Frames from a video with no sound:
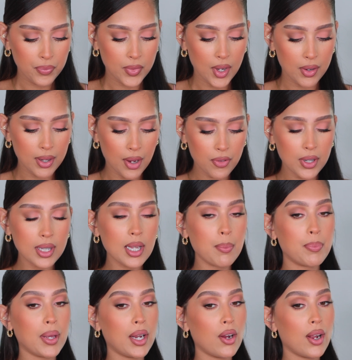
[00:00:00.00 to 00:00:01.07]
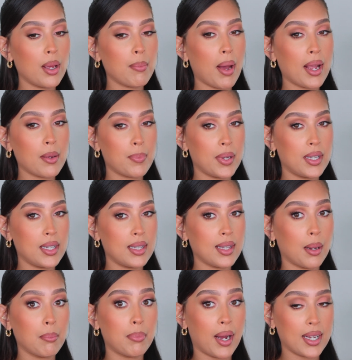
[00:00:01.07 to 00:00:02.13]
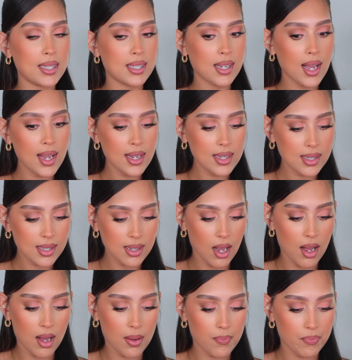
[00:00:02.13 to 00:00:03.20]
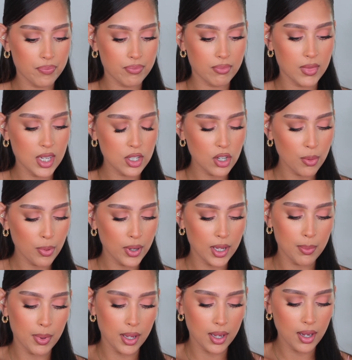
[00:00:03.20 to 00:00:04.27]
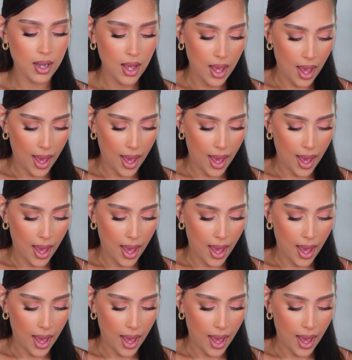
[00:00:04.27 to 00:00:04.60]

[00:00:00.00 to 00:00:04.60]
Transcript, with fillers: They're definitely bigger, in my opinion, than bite size. Um, these are pretty big.